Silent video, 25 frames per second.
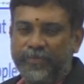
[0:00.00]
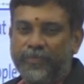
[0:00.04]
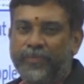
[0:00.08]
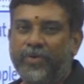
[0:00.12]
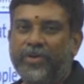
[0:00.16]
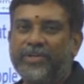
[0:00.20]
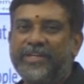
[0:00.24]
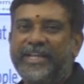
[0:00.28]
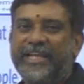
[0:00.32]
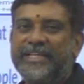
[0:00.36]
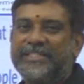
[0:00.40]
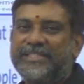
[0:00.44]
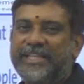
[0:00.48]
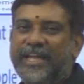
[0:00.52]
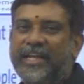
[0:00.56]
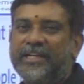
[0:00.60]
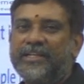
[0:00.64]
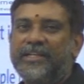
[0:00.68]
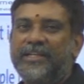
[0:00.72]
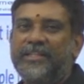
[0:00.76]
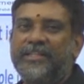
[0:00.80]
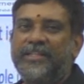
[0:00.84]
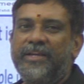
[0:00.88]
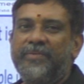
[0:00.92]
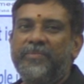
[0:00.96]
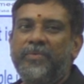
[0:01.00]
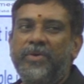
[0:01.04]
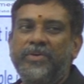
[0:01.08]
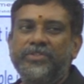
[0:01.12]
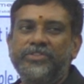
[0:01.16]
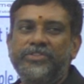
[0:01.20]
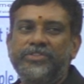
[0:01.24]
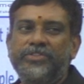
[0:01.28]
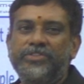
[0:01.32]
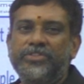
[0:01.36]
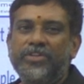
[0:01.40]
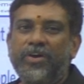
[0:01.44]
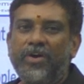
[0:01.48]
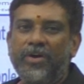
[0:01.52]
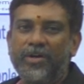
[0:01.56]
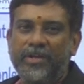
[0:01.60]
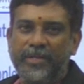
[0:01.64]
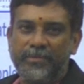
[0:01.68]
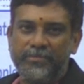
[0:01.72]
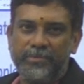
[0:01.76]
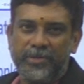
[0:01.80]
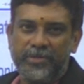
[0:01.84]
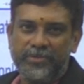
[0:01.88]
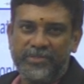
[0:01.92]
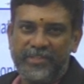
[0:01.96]
what exactly they want to talk
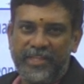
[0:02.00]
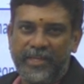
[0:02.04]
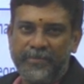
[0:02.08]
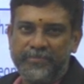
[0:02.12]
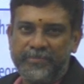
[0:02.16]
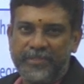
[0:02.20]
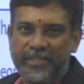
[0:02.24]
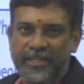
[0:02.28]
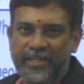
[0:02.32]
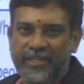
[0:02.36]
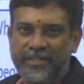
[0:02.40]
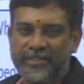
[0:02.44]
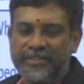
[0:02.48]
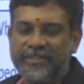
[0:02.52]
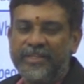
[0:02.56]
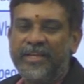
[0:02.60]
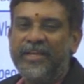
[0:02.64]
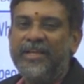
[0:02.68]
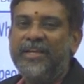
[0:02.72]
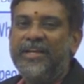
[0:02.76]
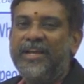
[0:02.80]
about themselves